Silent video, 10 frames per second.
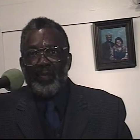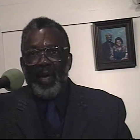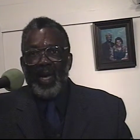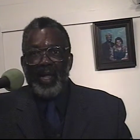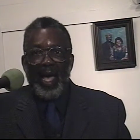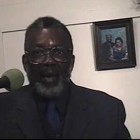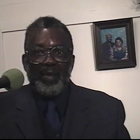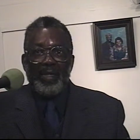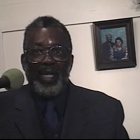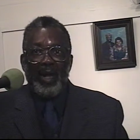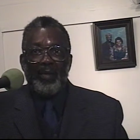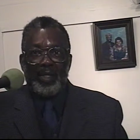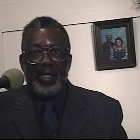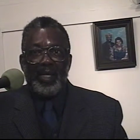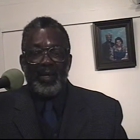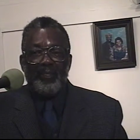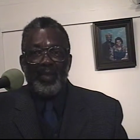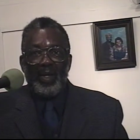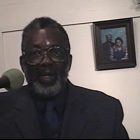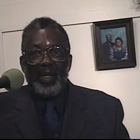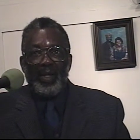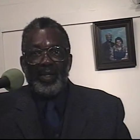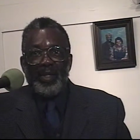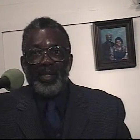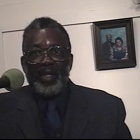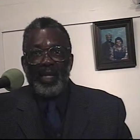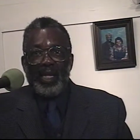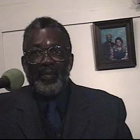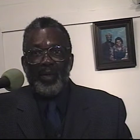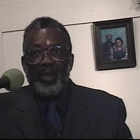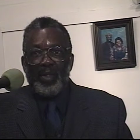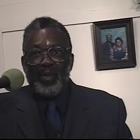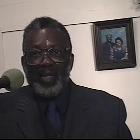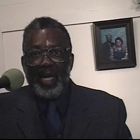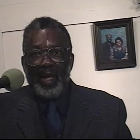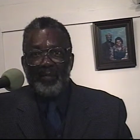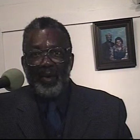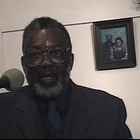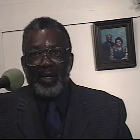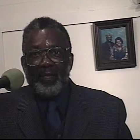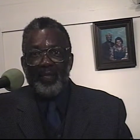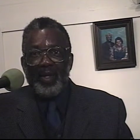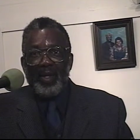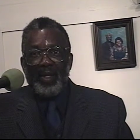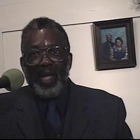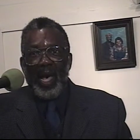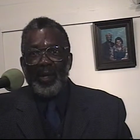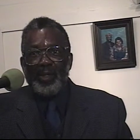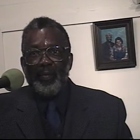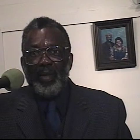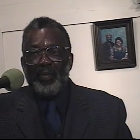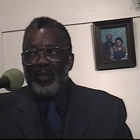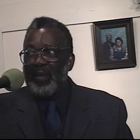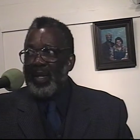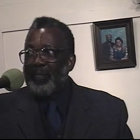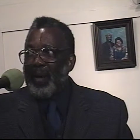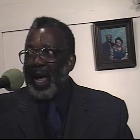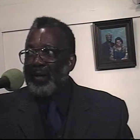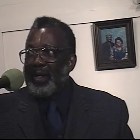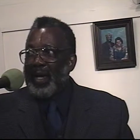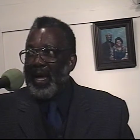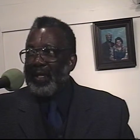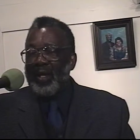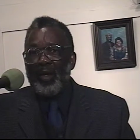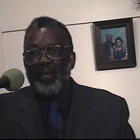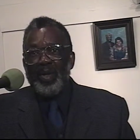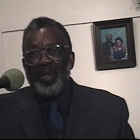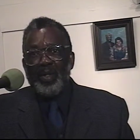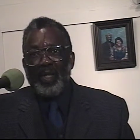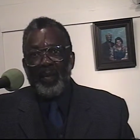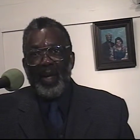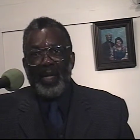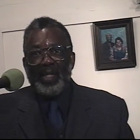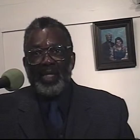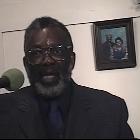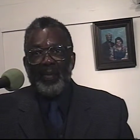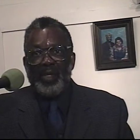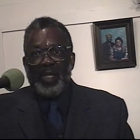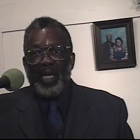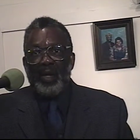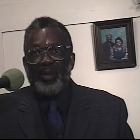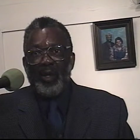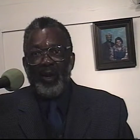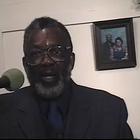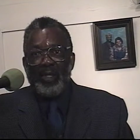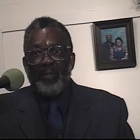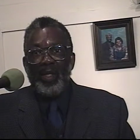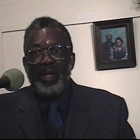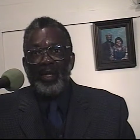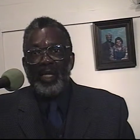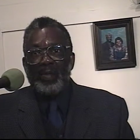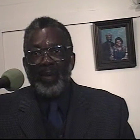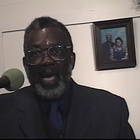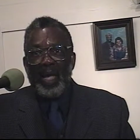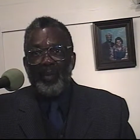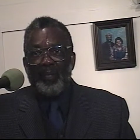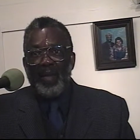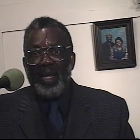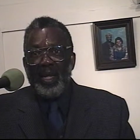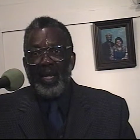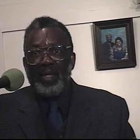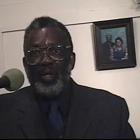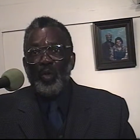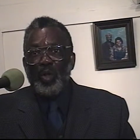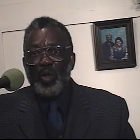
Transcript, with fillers: man have his guarantee. Jesus let him know today, brother, thou shall be with me in paradise. When Jesus come back and set up his kingdom on earth, this man will be in New